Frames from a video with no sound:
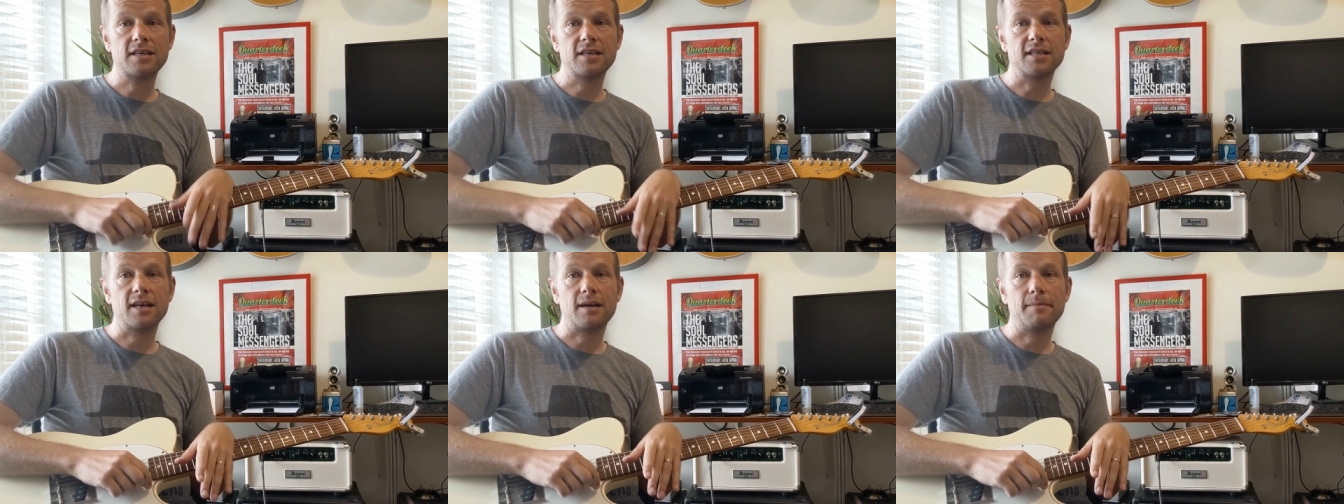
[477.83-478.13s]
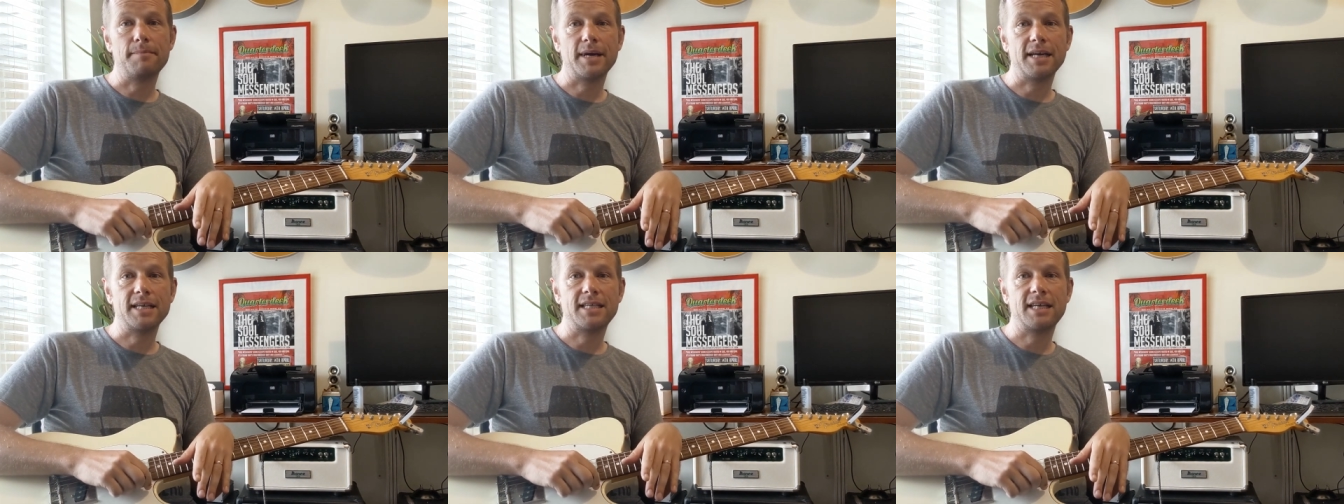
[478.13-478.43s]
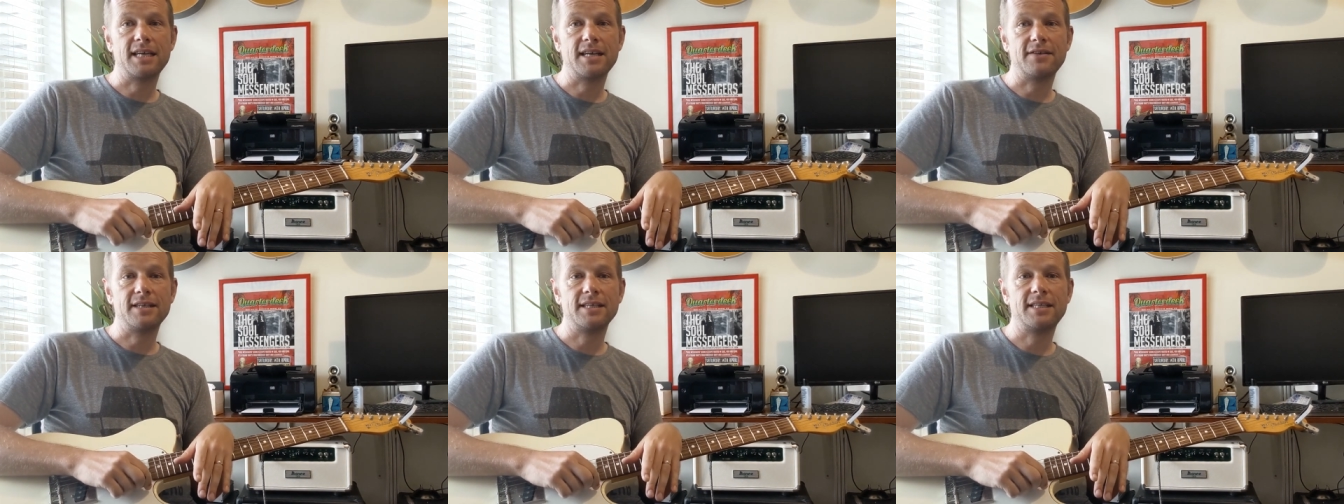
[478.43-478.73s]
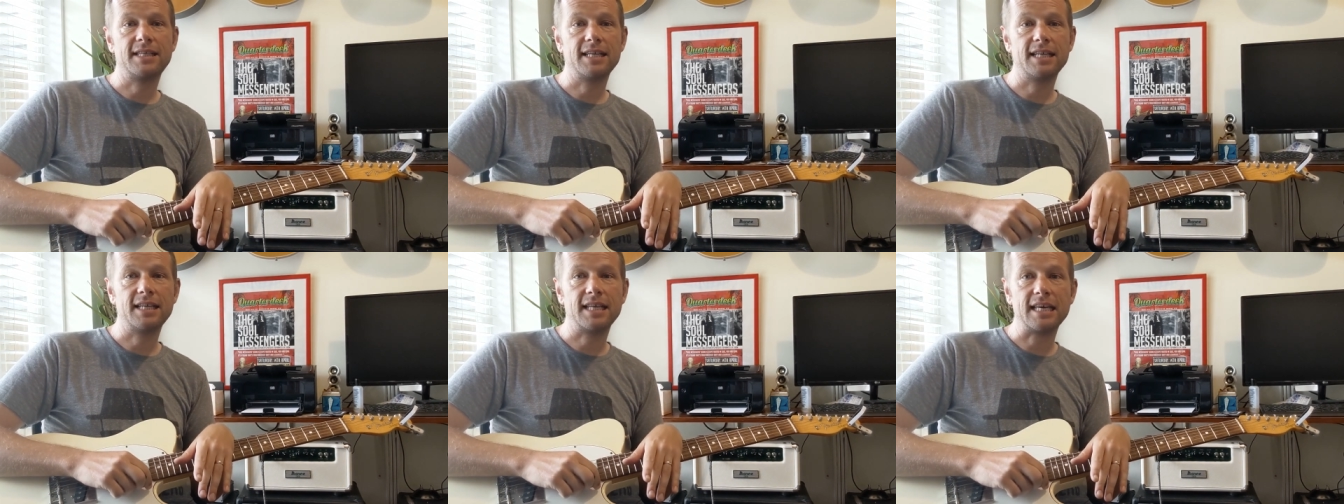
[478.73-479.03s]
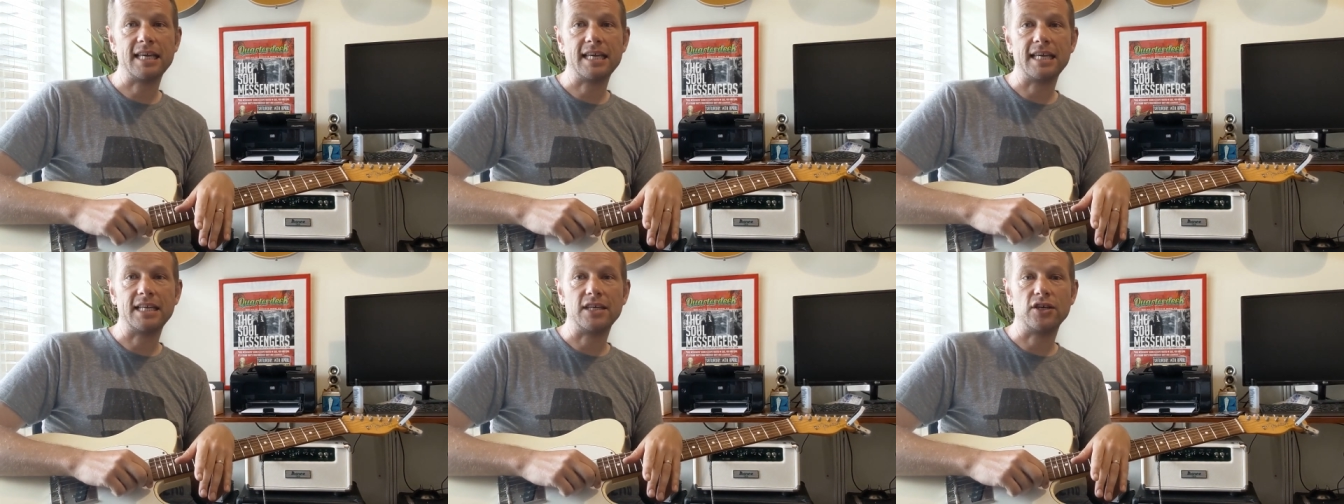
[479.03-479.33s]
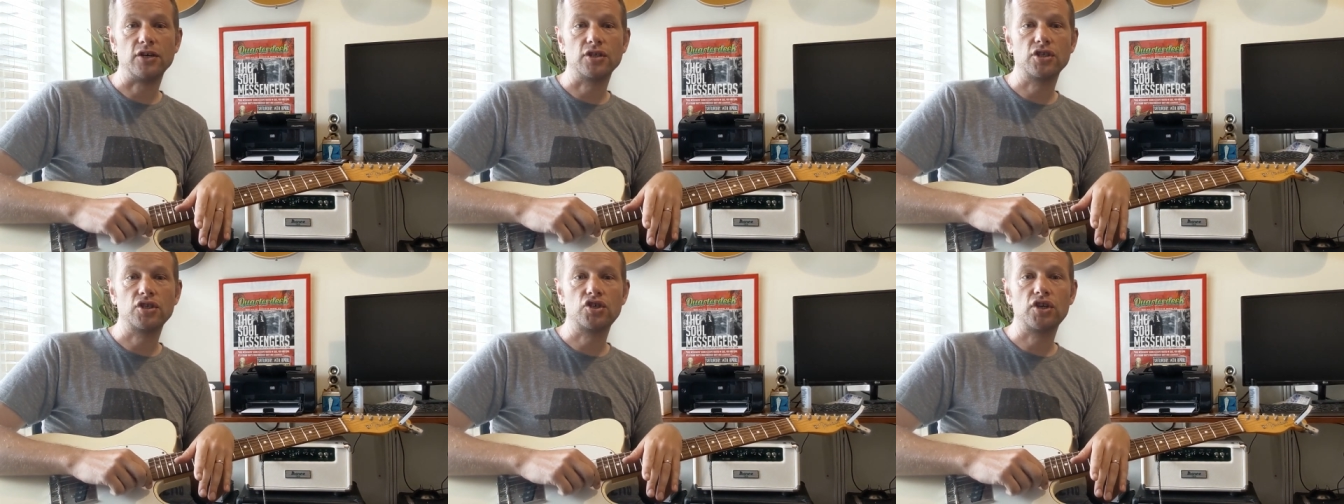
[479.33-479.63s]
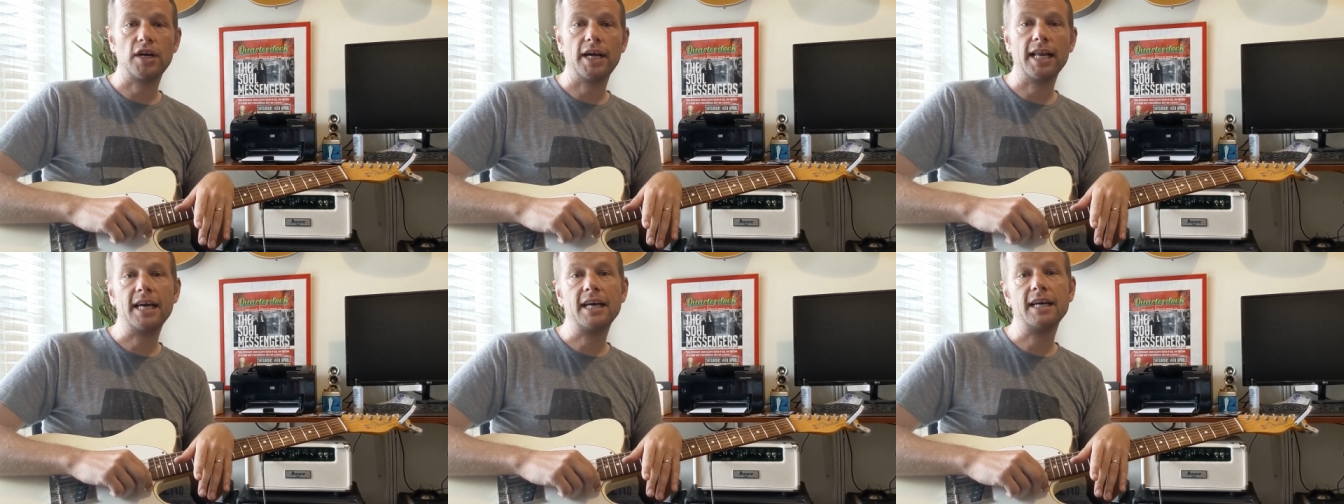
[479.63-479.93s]
because I'm based here in Sydney in
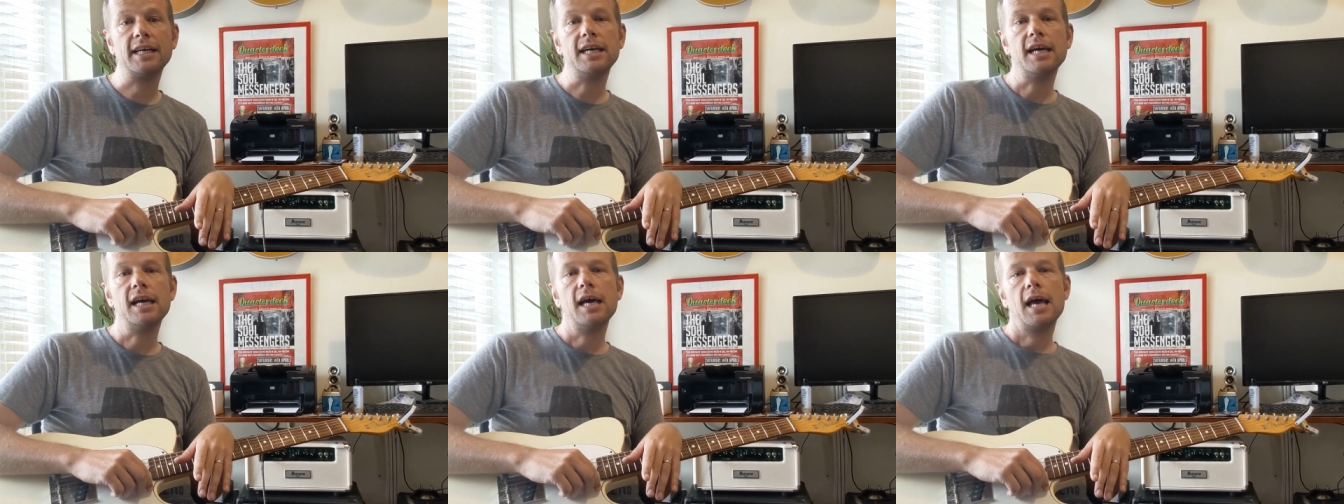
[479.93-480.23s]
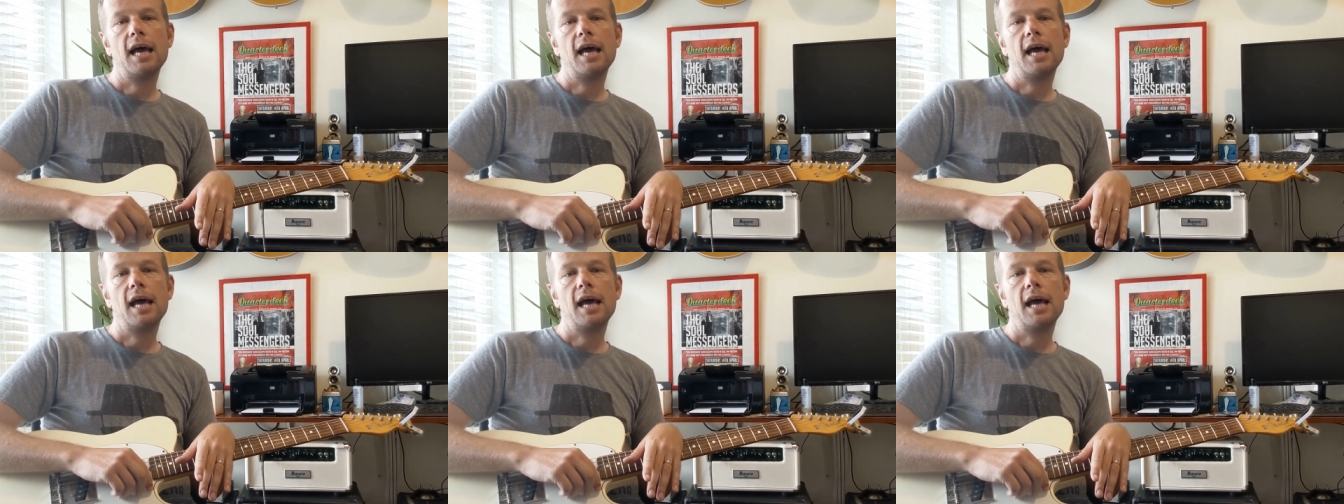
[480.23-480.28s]
Australia.